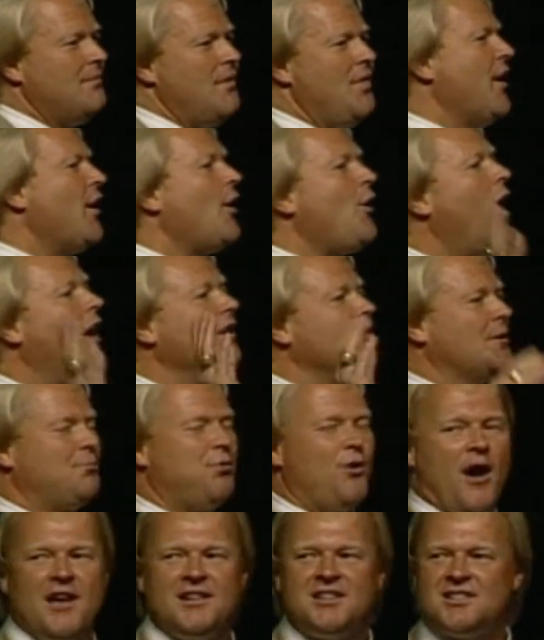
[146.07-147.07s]
they're all
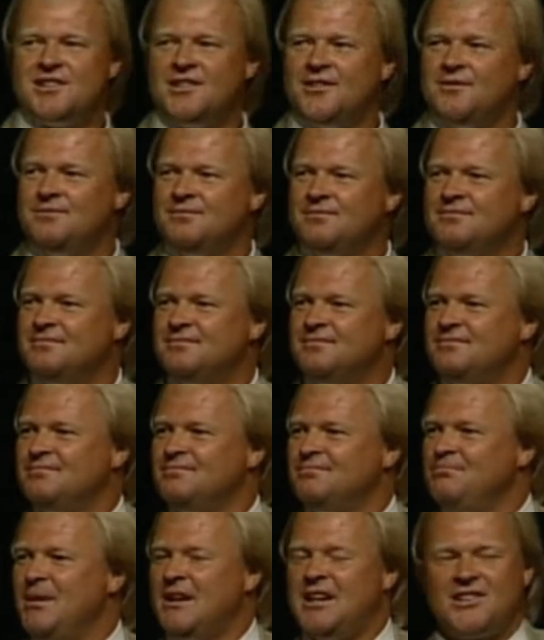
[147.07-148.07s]
depressed
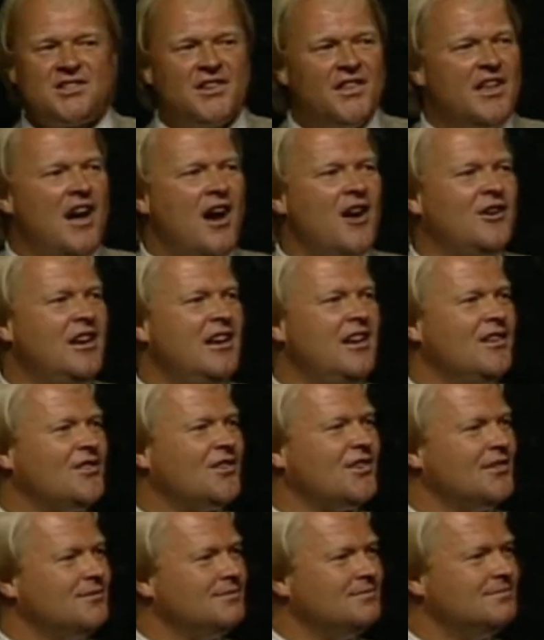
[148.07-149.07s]
because of the RDs.